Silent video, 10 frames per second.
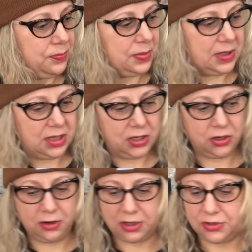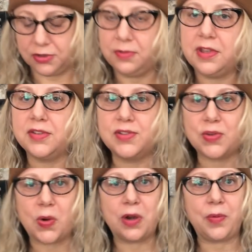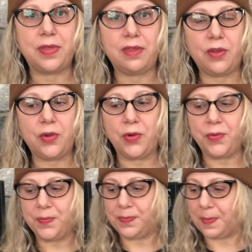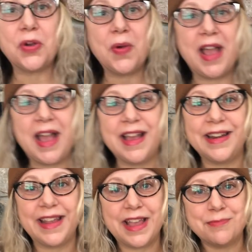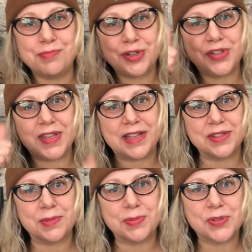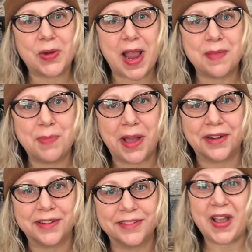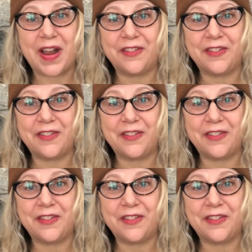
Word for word: be here and do this sort with you, go ahead and push that subscribe button. All